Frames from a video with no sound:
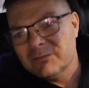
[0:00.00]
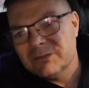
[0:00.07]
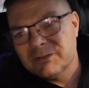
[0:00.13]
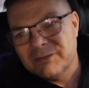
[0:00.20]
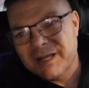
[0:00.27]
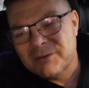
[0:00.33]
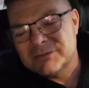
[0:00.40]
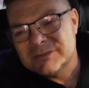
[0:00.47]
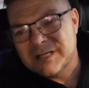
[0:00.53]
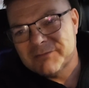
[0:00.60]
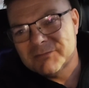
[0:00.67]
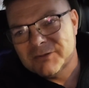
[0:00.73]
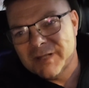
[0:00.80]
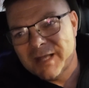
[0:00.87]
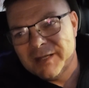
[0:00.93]
Well, that was
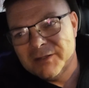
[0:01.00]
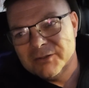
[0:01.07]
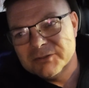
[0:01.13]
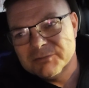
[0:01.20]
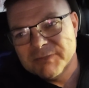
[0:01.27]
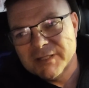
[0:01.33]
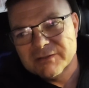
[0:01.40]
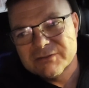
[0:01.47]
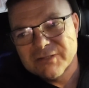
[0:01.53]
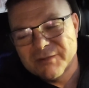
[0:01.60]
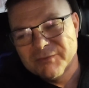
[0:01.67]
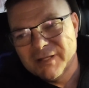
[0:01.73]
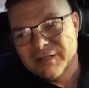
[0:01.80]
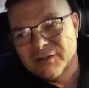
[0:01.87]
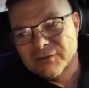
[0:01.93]
after that huge meal, so I
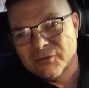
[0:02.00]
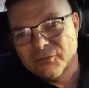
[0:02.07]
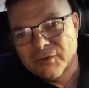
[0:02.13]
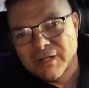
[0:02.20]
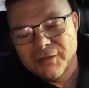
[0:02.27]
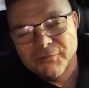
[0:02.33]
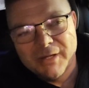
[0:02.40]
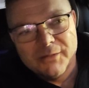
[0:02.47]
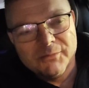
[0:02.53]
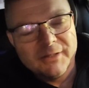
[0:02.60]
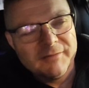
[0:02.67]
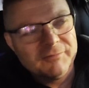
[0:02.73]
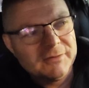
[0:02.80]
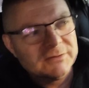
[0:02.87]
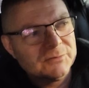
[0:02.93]
really don't know what I weighed when
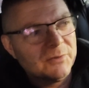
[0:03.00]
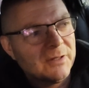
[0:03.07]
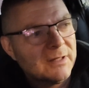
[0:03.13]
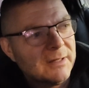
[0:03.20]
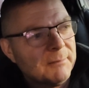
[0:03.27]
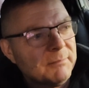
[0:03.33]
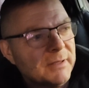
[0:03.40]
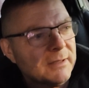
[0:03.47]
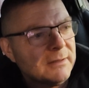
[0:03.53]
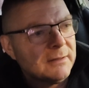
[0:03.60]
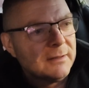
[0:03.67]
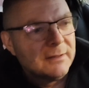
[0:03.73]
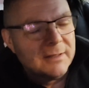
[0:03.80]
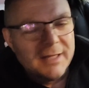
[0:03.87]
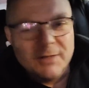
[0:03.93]
I first woke up, but
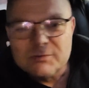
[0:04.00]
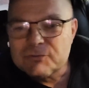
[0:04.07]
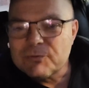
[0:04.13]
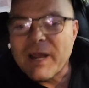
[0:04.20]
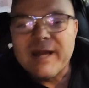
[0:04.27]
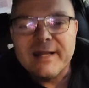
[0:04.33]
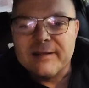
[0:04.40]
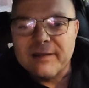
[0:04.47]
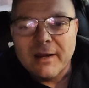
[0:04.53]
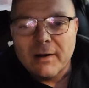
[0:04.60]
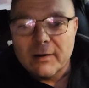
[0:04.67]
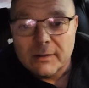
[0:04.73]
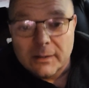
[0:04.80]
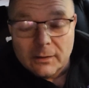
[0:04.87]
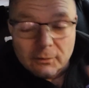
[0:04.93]
it was right in
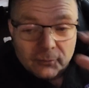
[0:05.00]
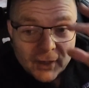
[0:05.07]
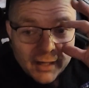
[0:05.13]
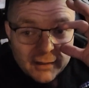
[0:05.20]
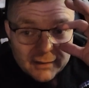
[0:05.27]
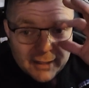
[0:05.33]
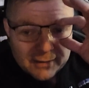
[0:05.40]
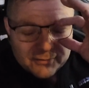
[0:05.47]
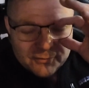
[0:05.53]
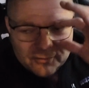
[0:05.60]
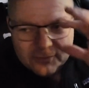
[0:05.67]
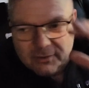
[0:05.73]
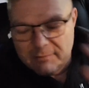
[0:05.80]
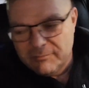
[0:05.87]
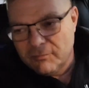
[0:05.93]
there, right in that
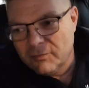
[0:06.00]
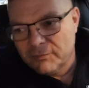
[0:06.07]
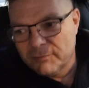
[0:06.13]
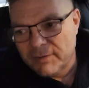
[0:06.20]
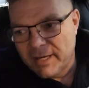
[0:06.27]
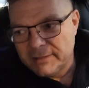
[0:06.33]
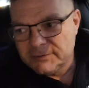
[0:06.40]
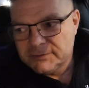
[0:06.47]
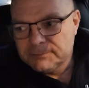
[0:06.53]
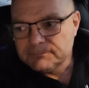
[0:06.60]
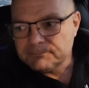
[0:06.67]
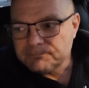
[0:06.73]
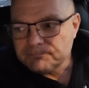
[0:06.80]
234 range.